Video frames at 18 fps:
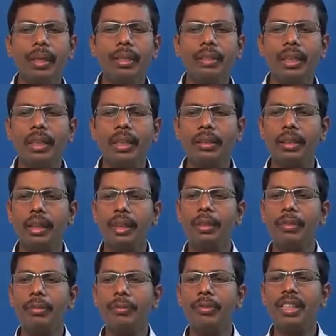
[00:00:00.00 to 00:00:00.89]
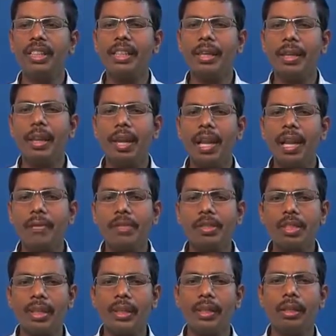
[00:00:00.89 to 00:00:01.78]
breathing thing with a
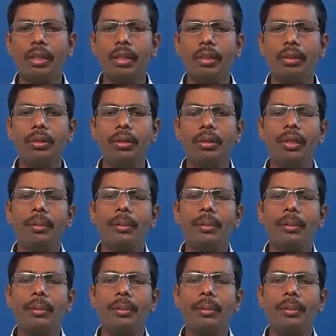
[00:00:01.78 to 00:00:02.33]
life cycle,